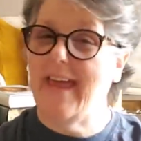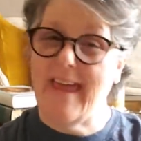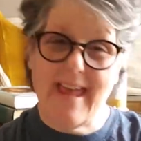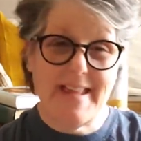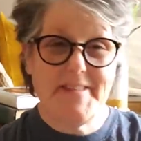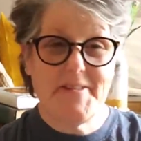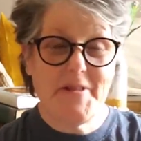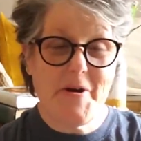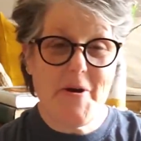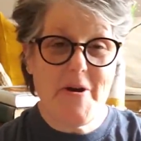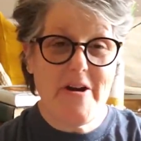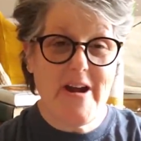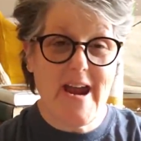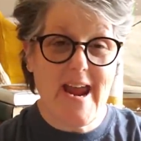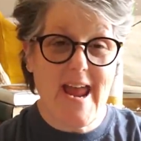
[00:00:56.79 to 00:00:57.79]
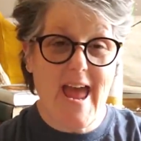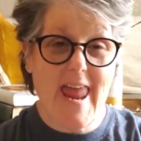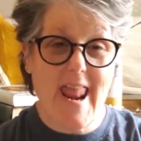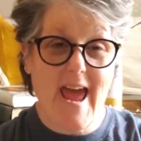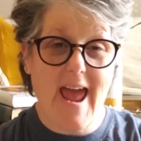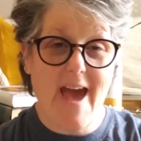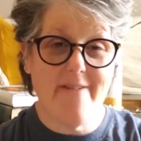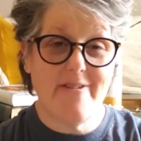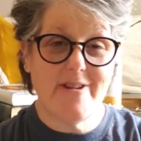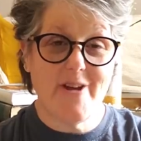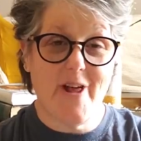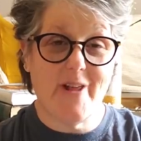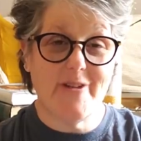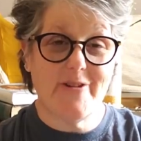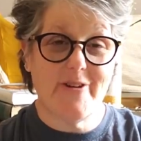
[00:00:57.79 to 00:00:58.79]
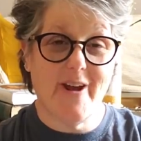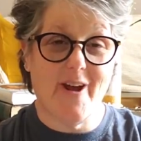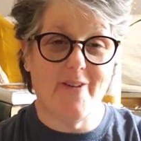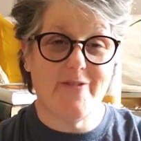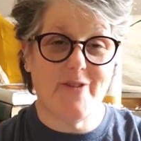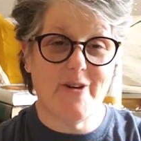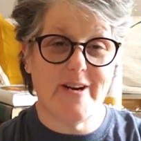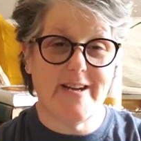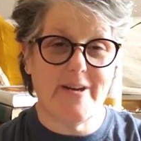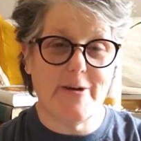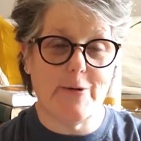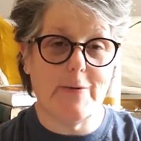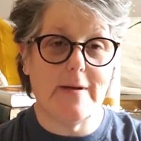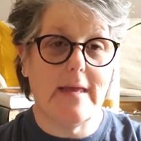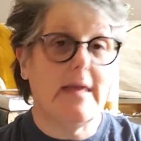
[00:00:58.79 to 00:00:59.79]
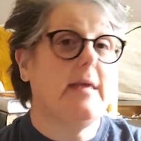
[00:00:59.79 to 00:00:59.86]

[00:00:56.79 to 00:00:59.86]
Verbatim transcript: It's Lori, and I have a Dollar Tree haul for you.